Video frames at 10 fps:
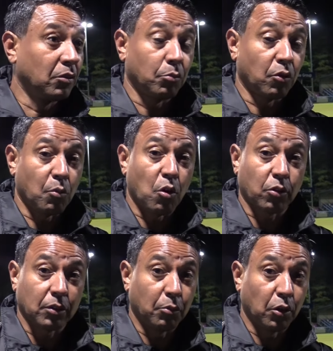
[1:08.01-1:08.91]
For more,
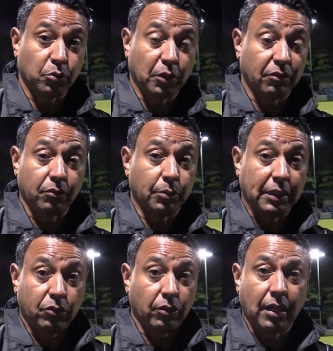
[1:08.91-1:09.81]
the boys win win
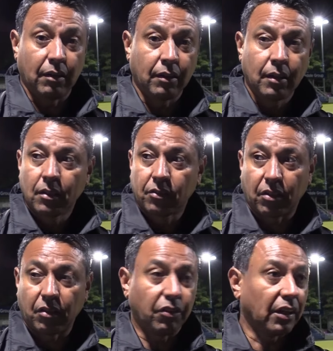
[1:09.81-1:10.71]
today,
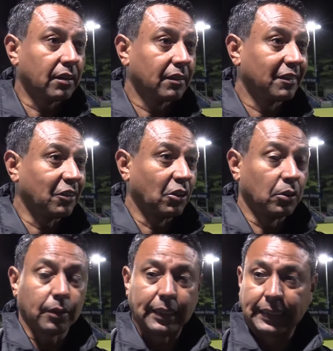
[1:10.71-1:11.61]
terrific, you know.
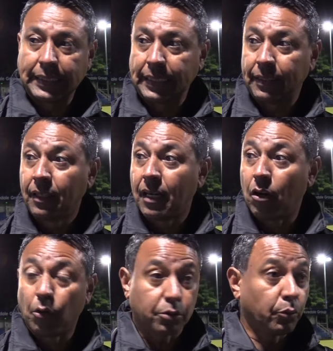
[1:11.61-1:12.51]
And uh, I
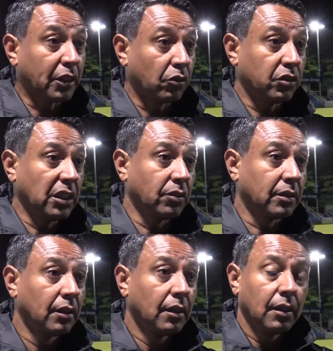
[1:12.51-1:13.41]
hope so. We continue.
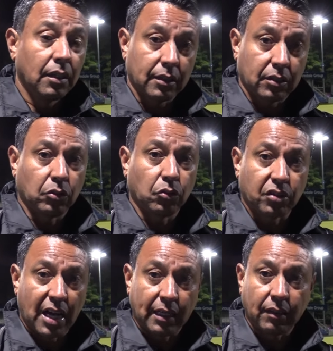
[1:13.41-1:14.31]
That's a good
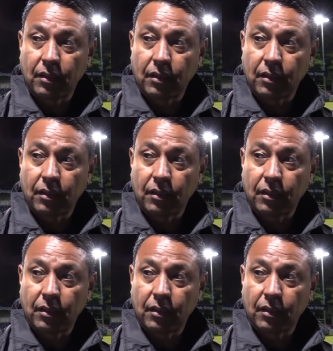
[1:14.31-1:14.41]
sign.